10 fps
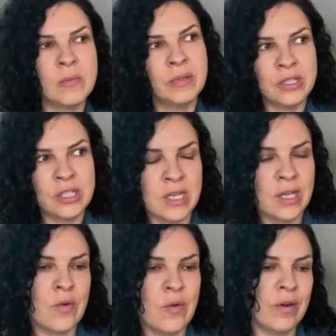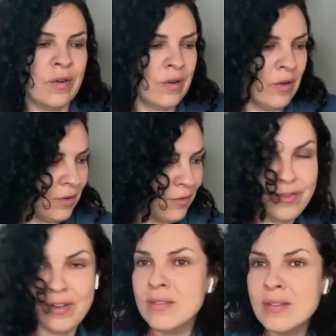apologetic or
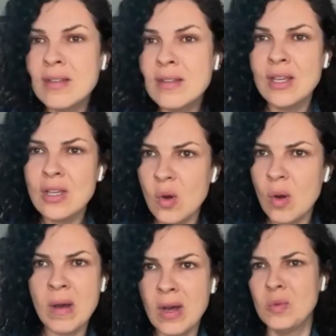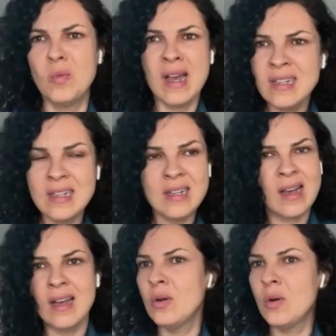confront you about why the
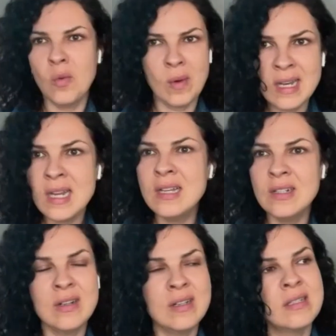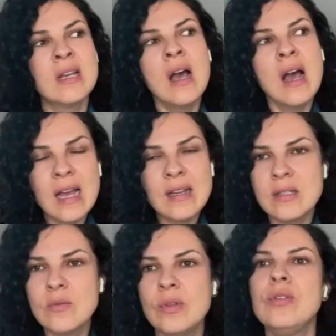denial or why the ignorance. I
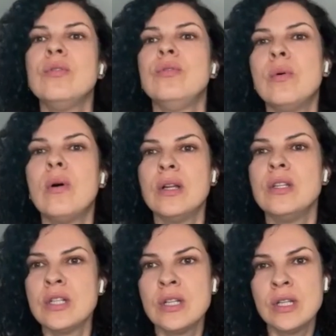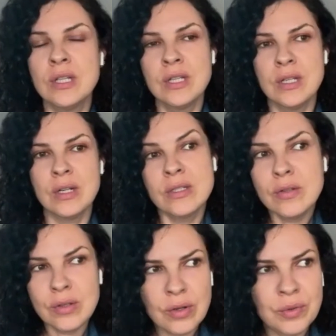just want you to watch.
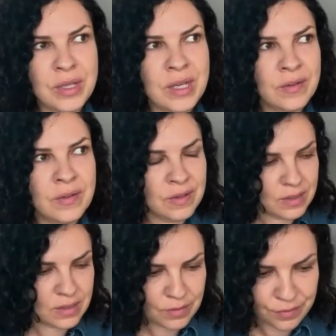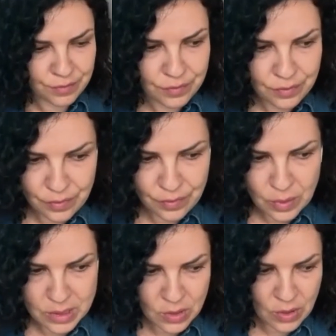Also, the ignorance of
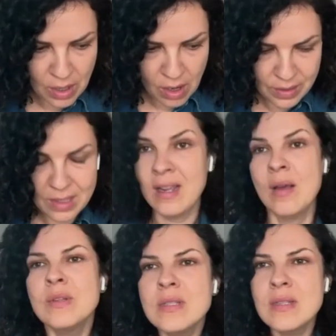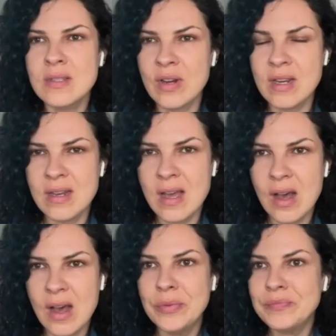what's going on in the campuses right
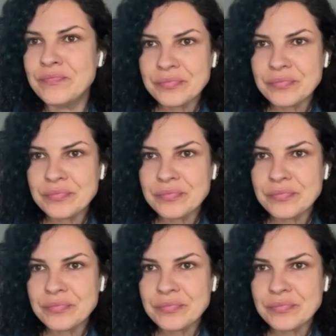now.